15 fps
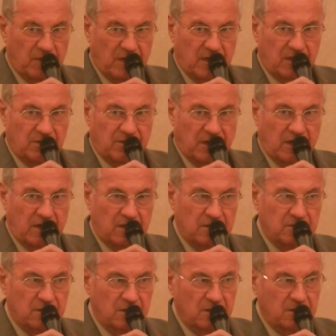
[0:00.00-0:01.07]
many of the
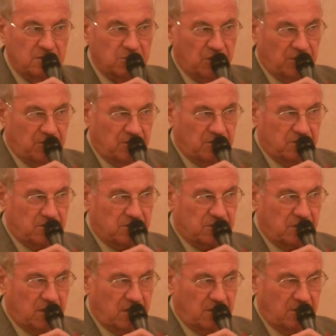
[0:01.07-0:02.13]

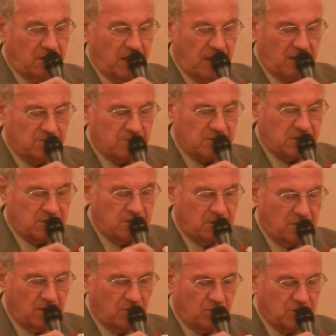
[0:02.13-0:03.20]
generals and the names
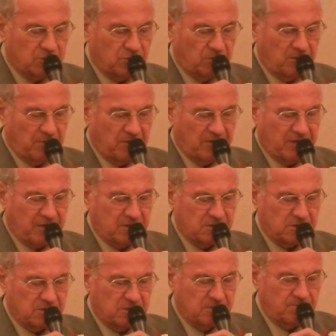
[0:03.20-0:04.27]
that were German
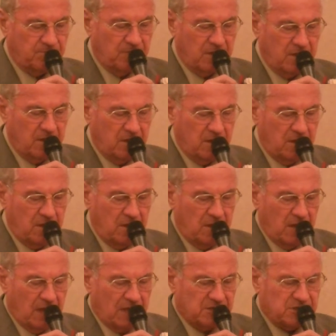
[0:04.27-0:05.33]
Americans.
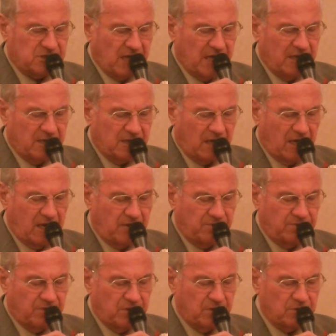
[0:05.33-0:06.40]
As stated,
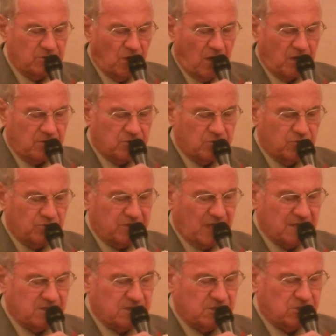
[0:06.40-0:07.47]
I've talked to
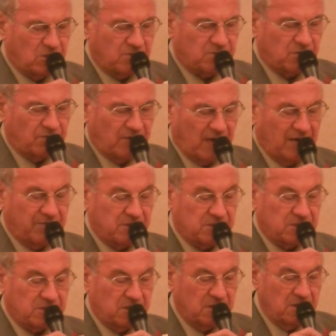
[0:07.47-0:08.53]
dozens of
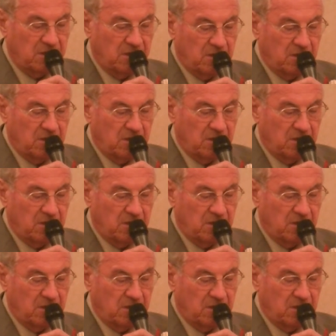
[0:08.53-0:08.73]
survivors